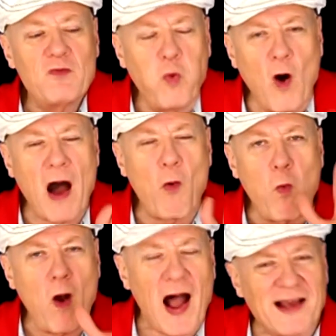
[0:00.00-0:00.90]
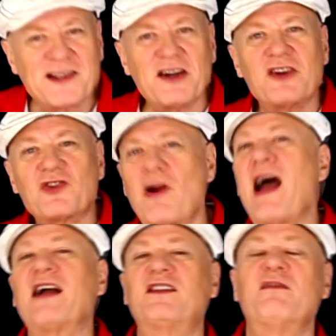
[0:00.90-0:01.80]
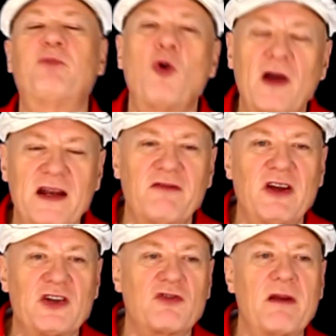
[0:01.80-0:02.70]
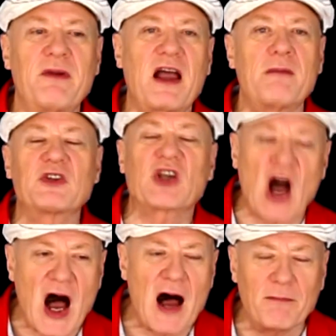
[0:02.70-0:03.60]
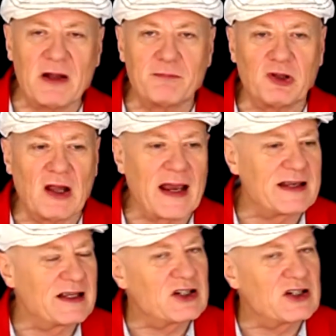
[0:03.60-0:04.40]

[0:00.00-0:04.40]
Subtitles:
what was an attractive point of entry becomes commonplace.